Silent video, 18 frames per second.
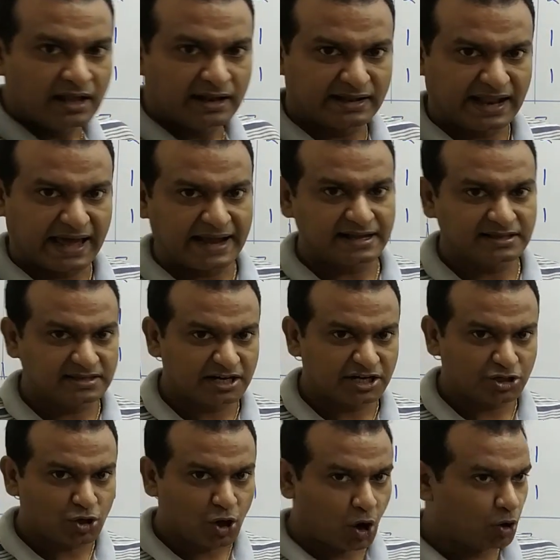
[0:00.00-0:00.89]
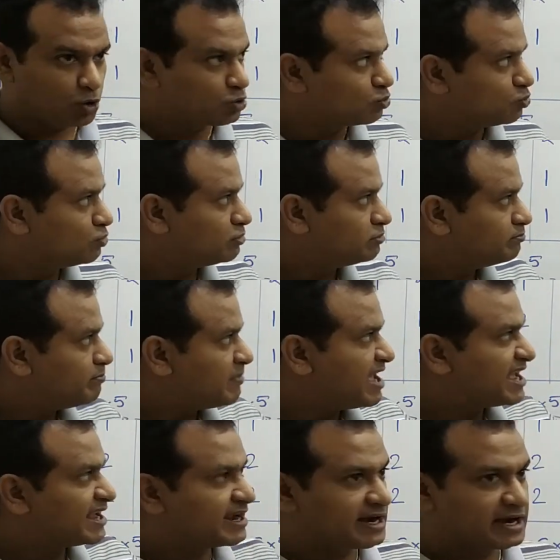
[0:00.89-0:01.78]
Like that, you have to
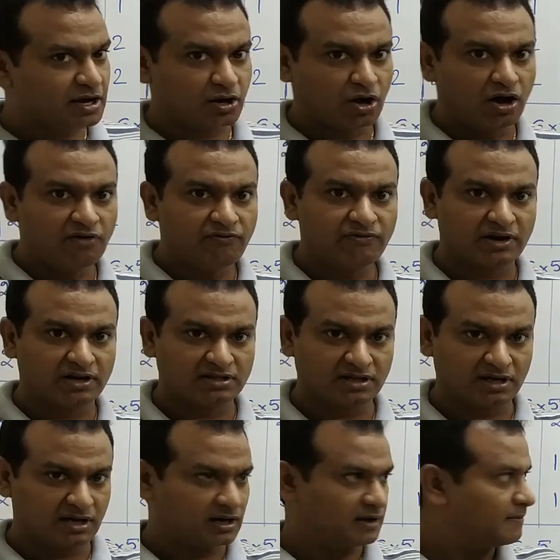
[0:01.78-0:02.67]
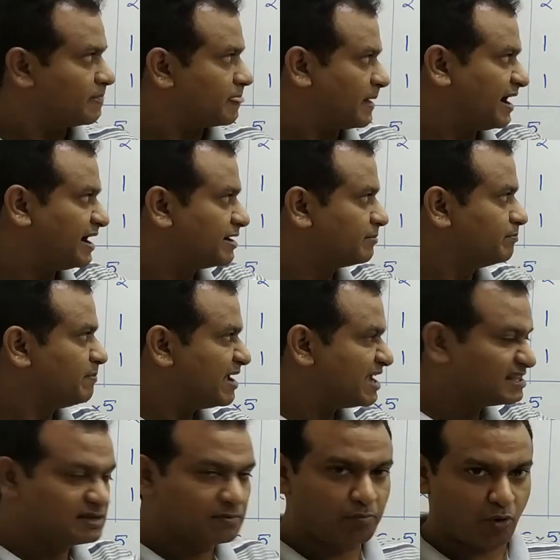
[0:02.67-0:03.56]
make a draw for the and
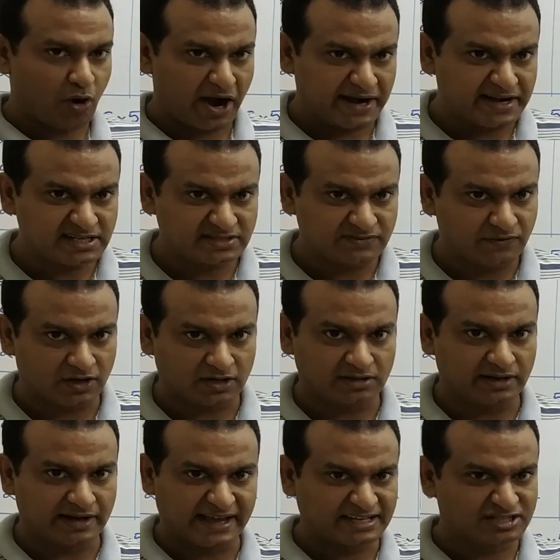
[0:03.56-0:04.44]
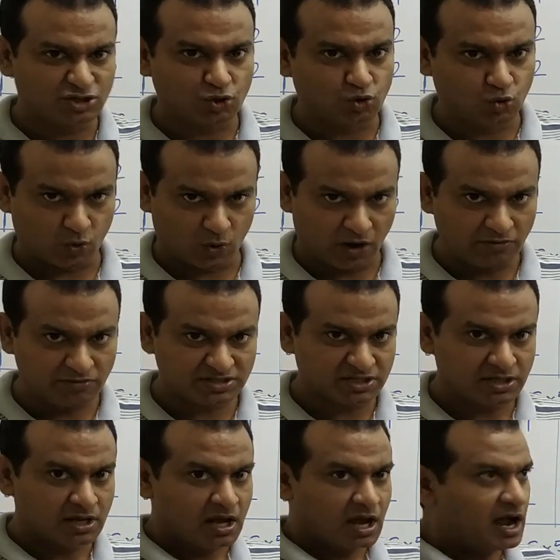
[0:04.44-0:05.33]
make the points for the next two
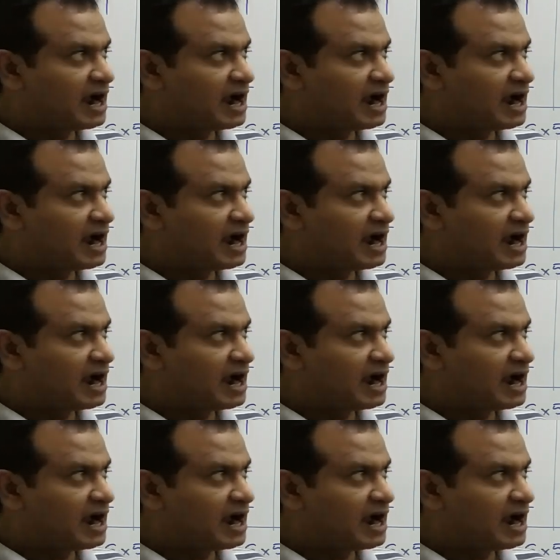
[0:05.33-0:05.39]
rounds,